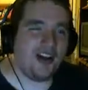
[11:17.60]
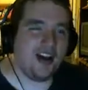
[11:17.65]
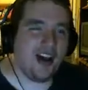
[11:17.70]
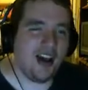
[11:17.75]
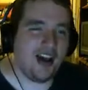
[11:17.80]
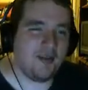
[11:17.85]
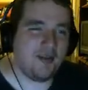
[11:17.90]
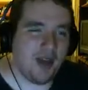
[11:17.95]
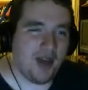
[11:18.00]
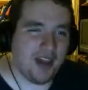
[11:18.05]

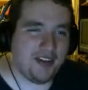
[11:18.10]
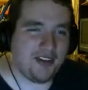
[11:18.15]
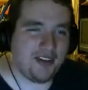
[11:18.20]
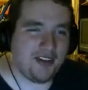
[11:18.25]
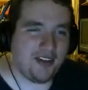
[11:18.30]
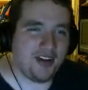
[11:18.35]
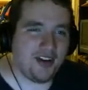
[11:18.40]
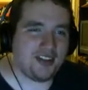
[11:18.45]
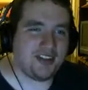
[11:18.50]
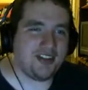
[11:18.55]
I'm Mike
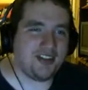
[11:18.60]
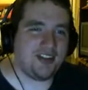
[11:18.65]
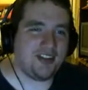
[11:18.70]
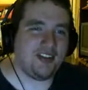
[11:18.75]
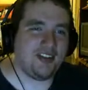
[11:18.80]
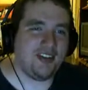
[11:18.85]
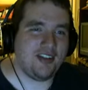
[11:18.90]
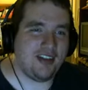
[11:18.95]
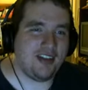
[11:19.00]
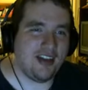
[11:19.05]
Dawson,
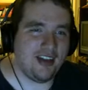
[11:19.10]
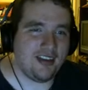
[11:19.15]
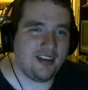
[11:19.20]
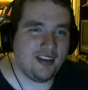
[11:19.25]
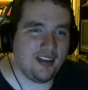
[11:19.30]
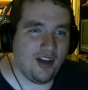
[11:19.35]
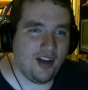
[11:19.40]
and...